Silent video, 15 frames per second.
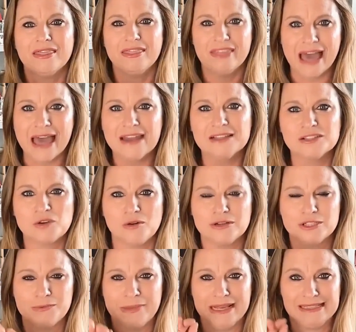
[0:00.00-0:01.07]
that is going
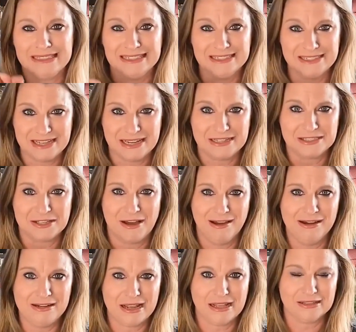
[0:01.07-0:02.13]
to be today's
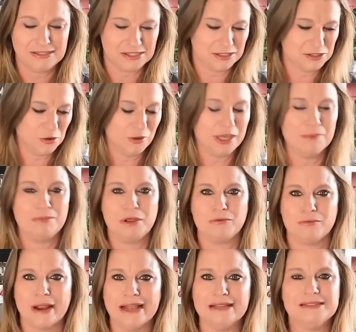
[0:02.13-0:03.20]
content. So it could be
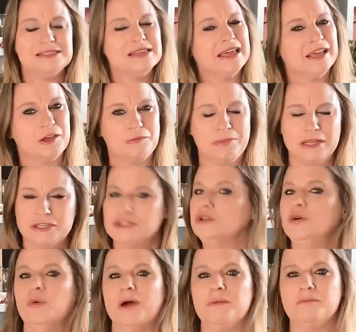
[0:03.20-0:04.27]
rates, it could be
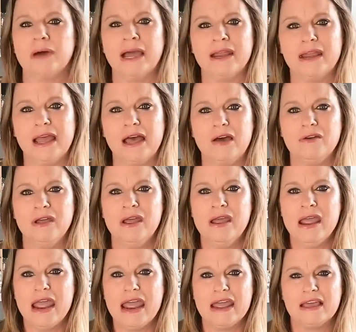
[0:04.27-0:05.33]
2-1 buy down.
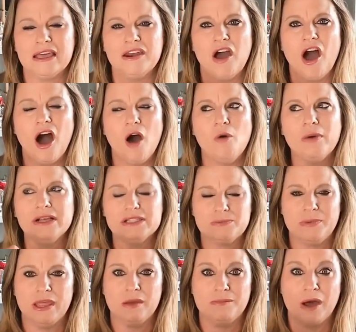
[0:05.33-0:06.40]
It can always
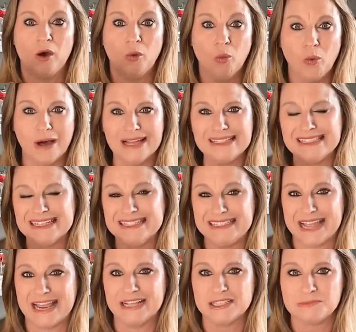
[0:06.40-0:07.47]
be about what
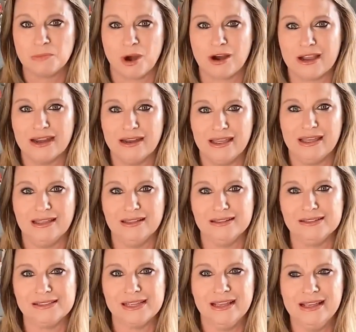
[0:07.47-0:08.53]
today's market
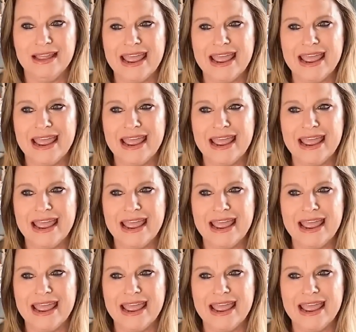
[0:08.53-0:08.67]
is